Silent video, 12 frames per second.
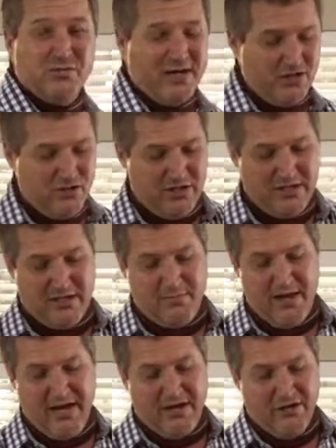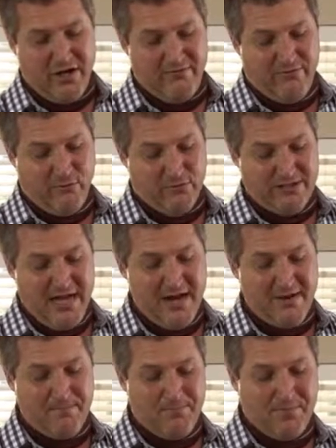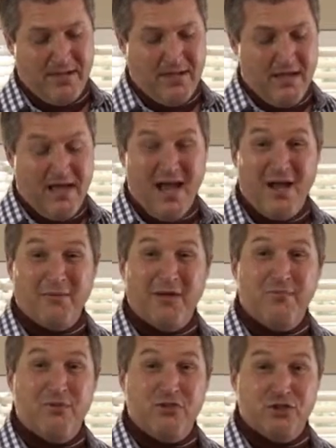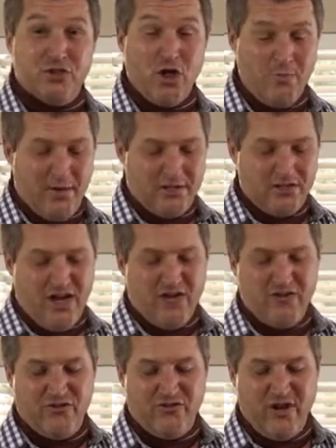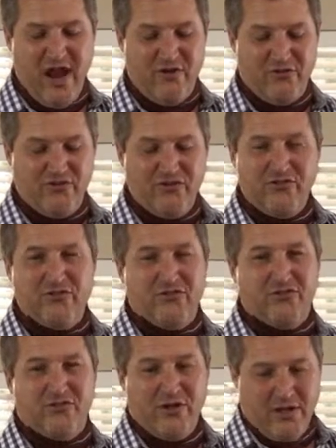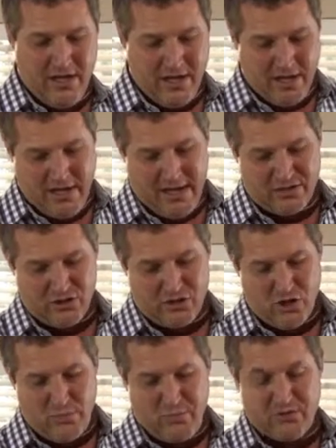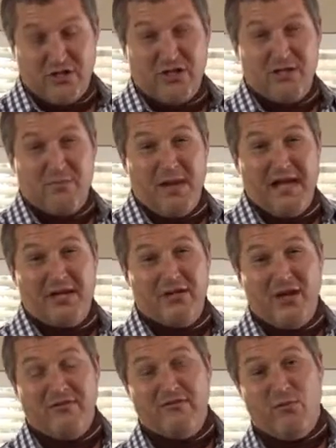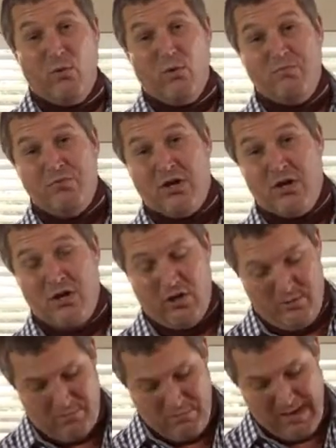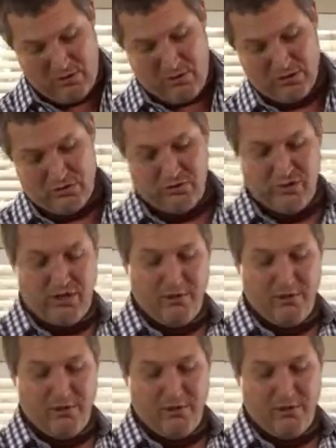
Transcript: to make sure that the bacon don't fall down, I'm going to put a stopper. So I use carrot just as a stopper so that the bacon don't fall back onto the